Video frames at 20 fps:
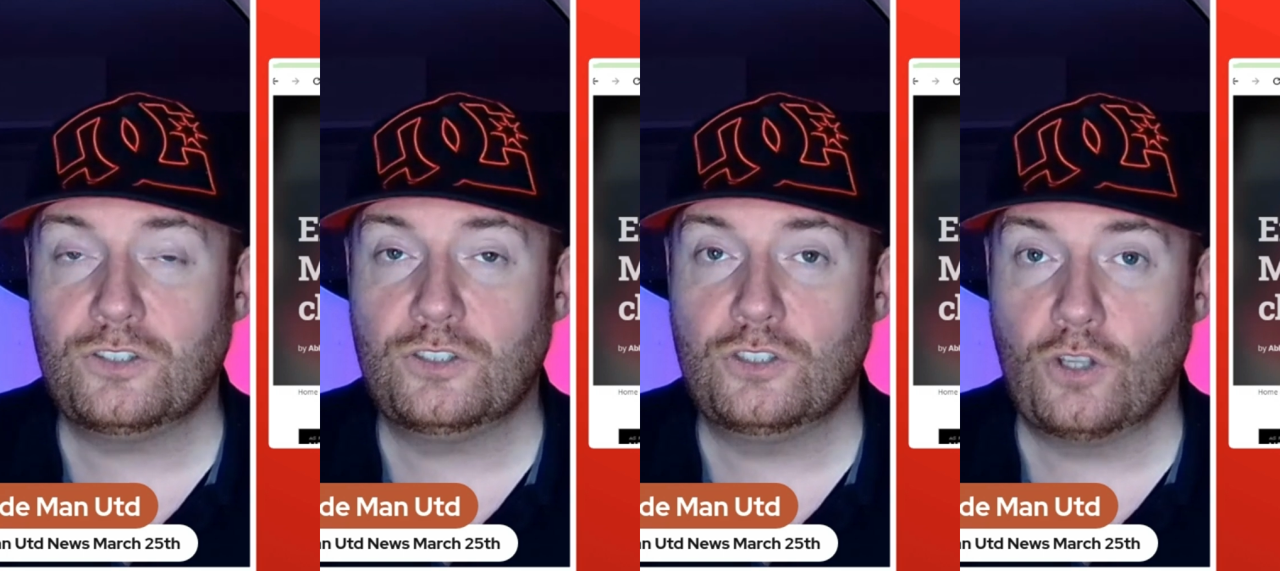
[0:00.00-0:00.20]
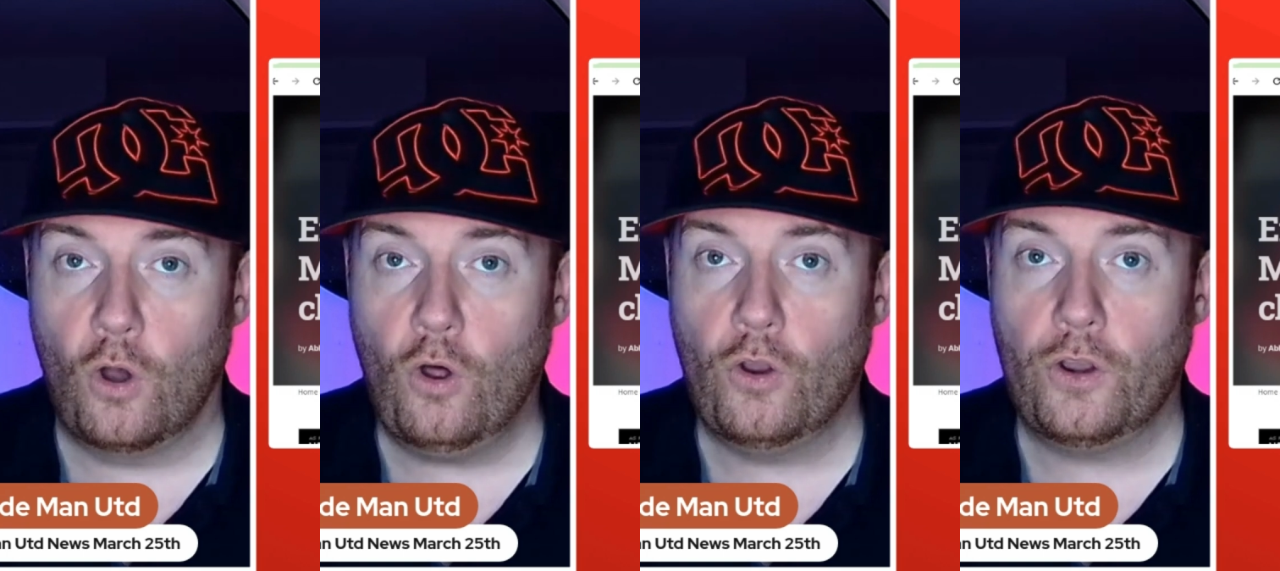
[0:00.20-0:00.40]

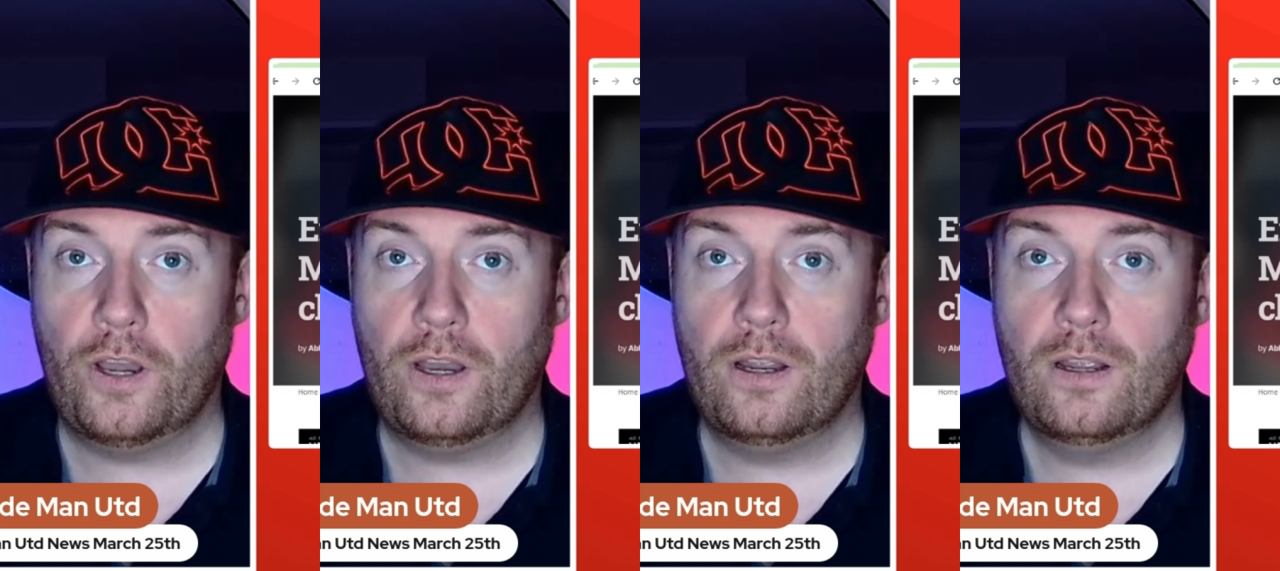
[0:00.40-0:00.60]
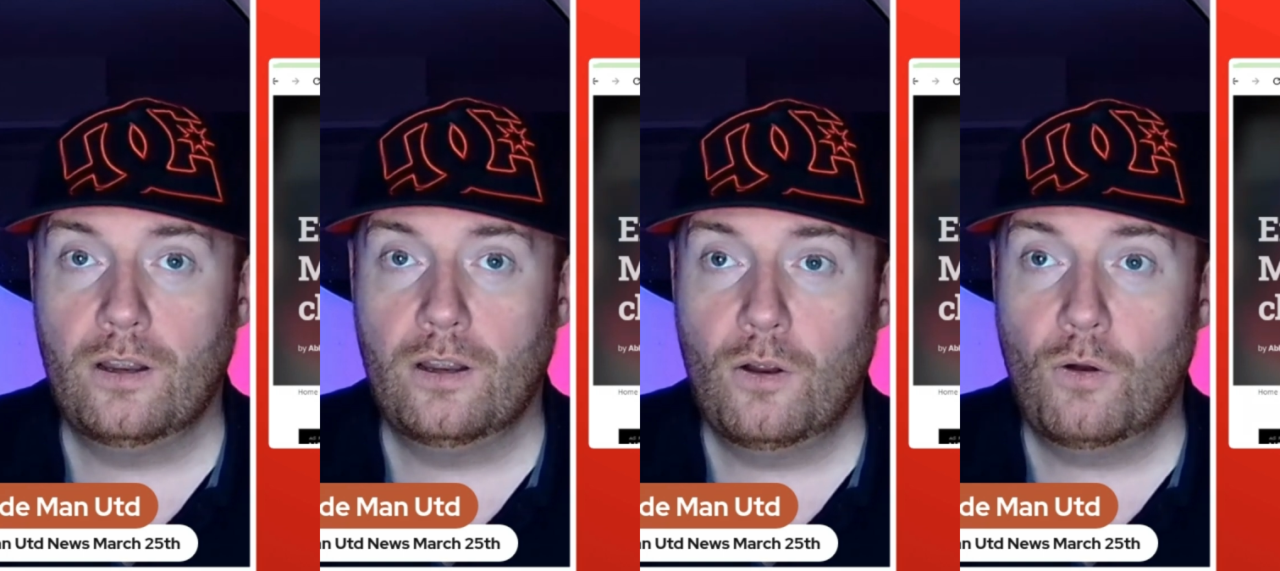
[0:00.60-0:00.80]
done,
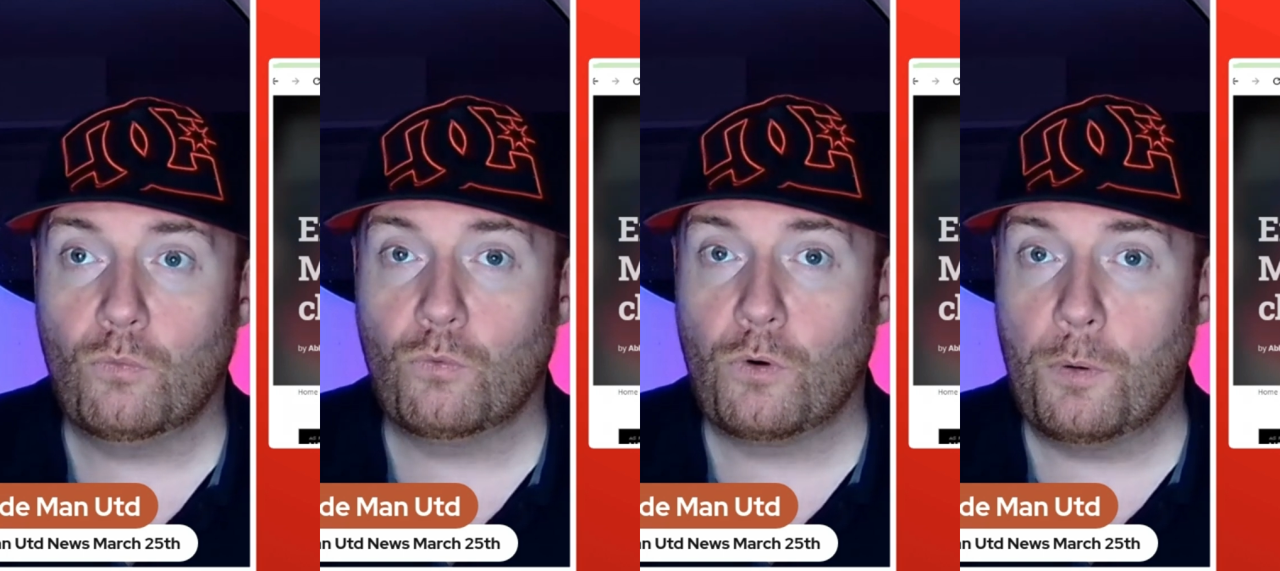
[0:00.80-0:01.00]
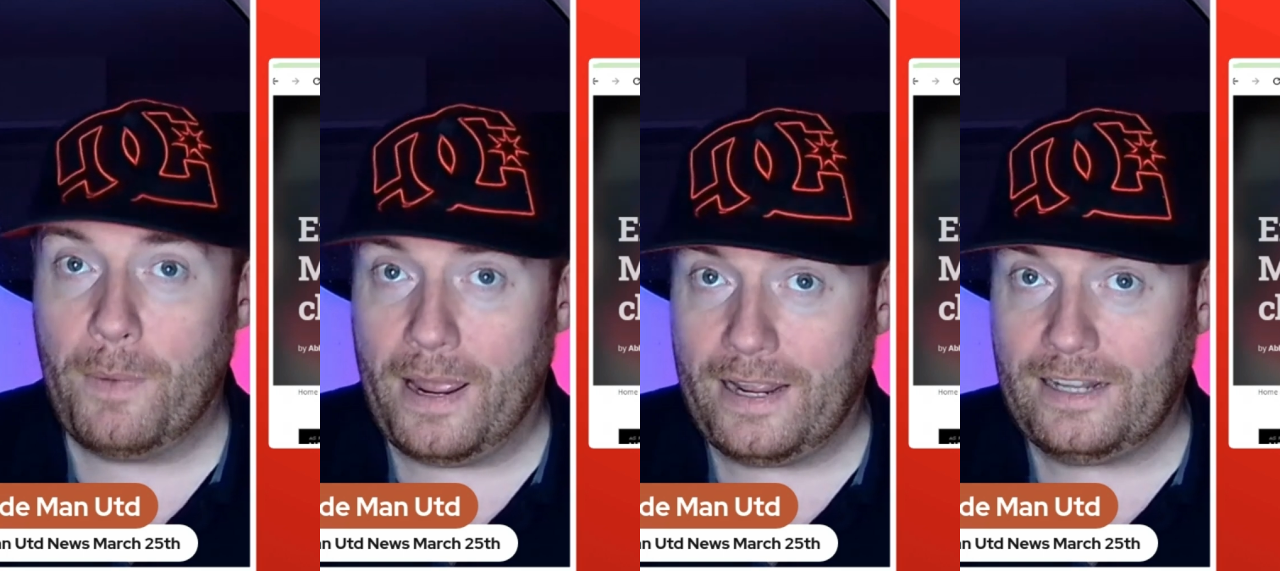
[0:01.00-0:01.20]

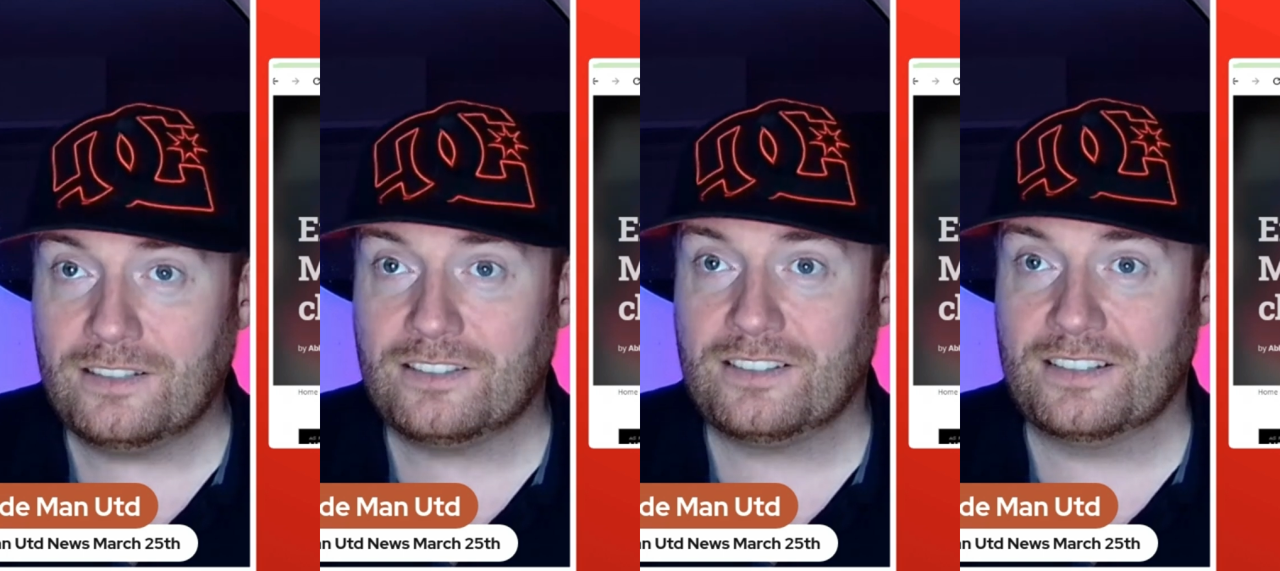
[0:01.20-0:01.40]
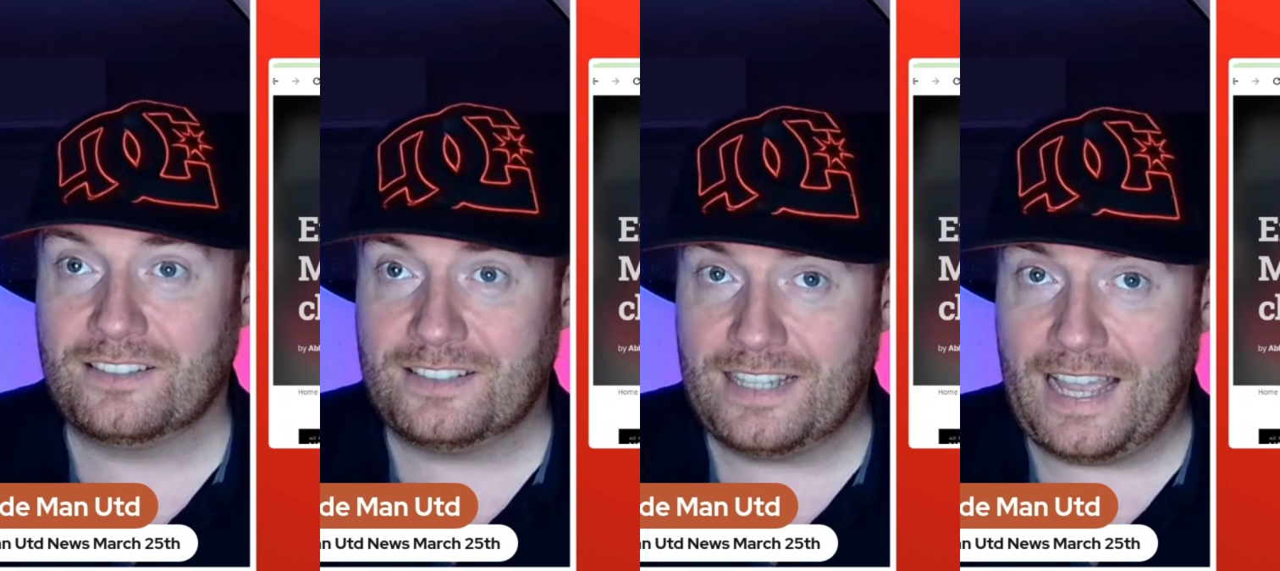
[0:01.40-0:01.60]

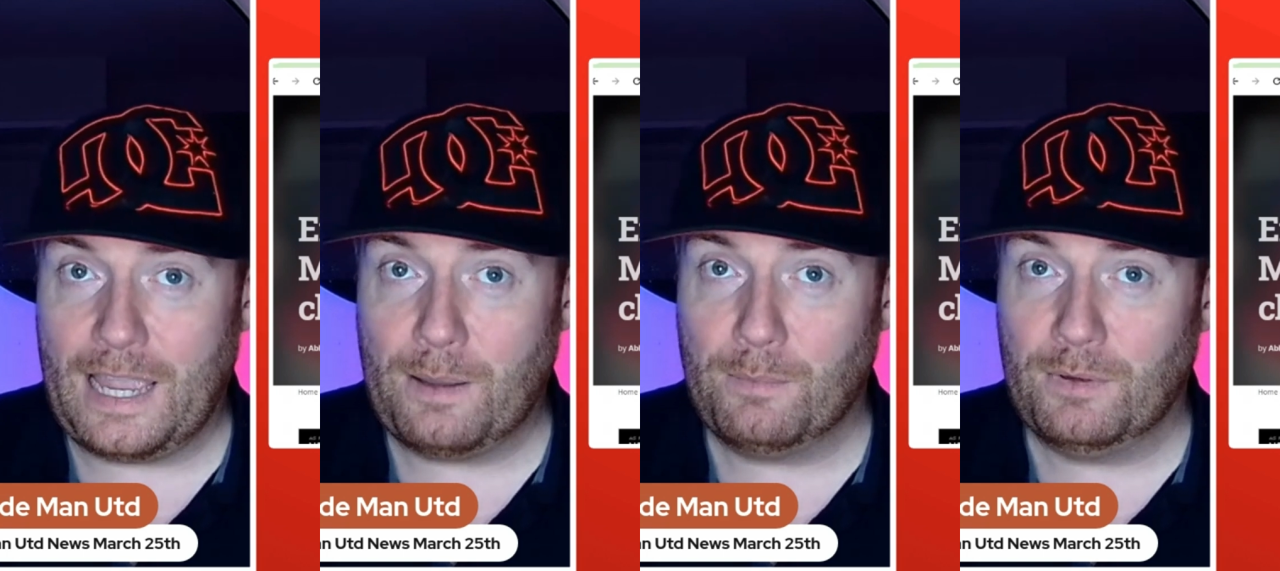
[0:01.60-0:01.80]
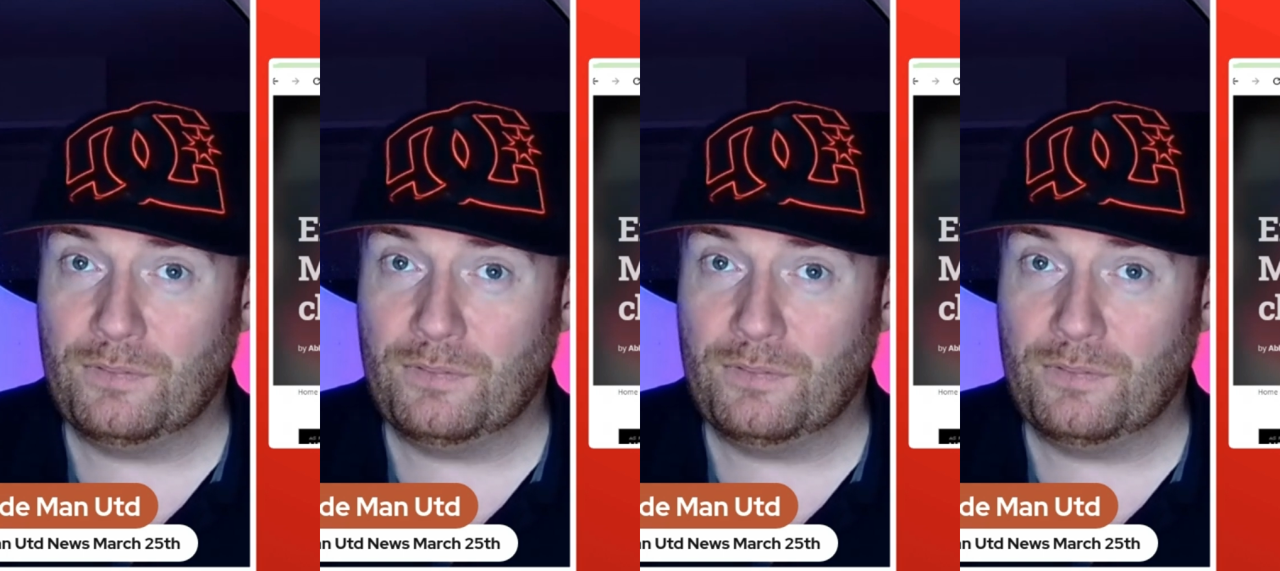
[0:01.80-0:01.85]
remains the same.